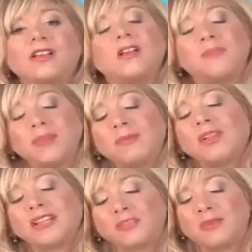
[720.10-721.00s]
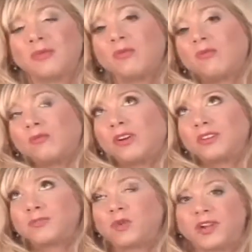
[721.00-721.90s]
And people ask me, what are
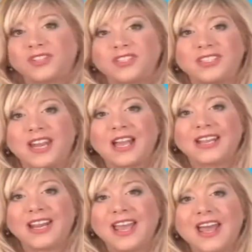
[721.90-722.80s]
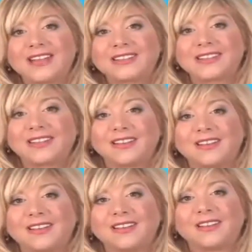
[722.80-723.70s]
some questions that I can ask?
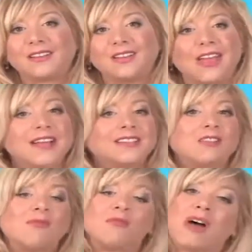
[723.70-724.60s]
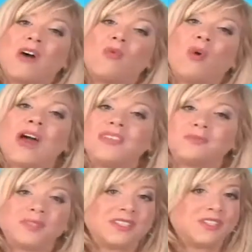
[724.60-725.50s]
Ask them about why this
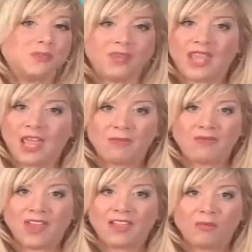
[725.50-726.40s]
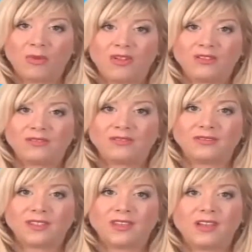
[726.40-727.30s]
position became available.
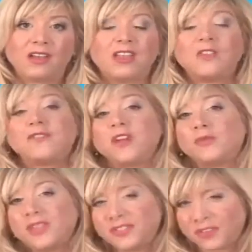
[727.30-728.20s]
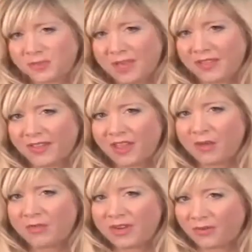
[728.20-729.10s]
And you've done research about the
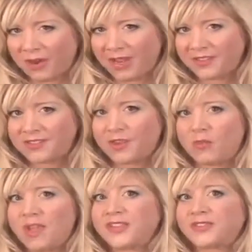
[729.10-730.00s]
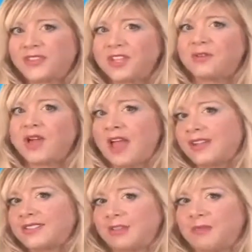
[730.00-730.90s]
company, right? So make sure that you
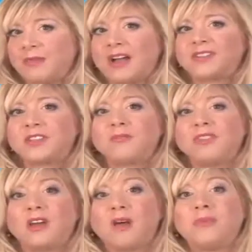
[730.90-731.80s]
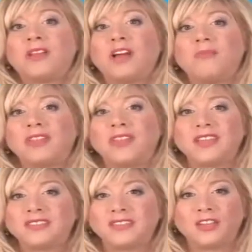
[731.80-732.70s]
ask them about some of the up-and-coming
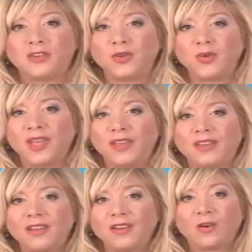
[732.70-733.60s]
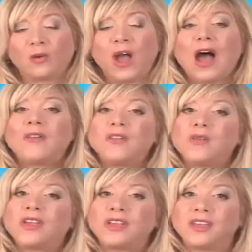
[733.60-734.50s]
things that they're doing or how you
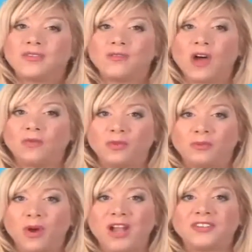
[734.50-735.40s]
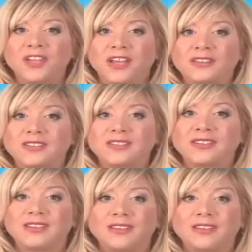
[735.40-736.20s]
can get involved with projects.